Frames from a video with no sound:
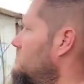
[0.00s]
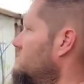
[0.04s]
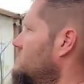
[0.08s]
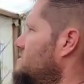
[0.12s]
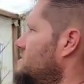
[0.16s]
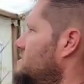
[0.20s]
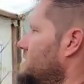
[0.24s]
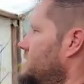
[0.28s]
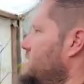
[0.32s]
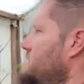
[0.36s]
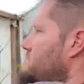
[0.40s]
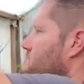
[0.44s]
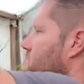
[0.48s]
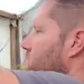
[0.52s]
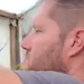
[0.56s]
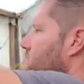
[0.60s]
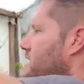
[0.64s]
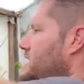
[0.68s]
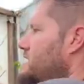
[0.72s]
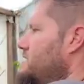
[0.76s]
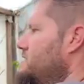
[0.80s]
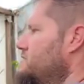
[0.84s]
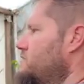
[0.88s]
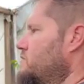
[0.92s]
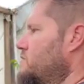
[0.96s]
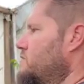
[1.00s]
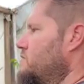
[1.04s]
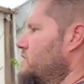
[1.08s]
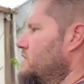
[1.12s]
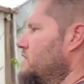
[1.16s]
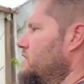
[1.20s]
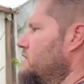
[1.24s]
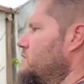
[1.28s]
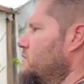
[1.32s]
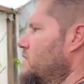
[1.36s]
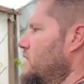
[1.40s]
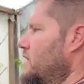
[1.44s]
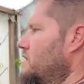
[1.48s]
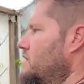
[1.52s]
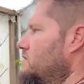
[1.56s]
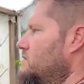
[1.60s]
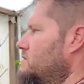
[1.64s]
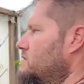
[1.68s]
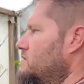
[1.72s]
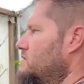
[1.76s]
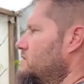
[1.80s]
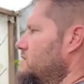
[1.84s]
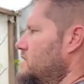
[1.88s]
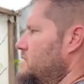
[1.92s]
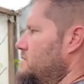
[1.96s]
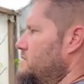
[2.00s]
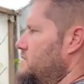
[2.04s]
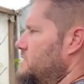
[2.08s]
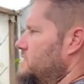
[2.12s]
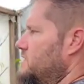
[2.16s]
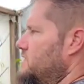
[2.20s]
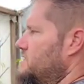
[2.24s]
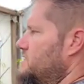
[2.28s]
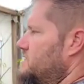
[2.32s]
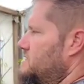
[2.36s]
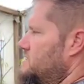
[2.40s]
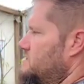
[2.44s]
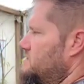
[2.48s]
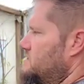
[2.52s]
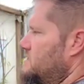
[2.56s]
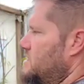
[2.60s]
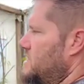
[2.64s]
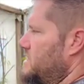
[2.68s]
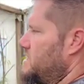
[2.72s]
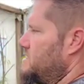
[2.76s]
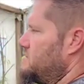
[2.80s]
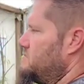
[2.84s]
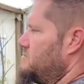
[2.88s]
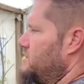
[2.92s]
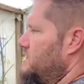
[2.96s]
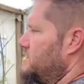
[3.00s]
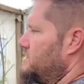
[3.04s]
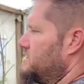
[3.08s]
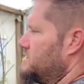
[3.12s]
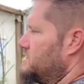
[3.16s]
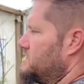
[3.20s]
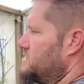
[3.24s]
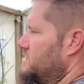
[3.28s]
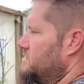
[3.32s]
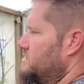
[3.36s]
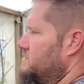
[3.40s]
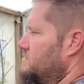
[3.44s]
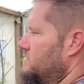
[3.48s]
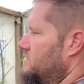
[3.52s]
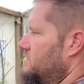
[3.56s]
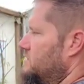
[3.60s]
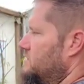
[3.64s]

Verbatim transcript: so they bend really well. I mean, this, I could bend this into a